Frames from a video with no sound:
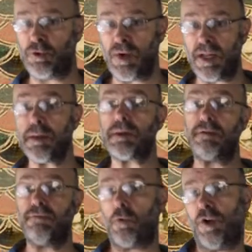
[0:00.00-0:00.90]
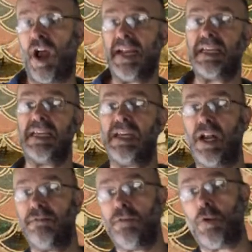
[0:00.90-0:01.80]
Greece in 490
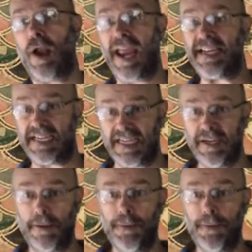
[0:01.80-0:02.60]
and 480,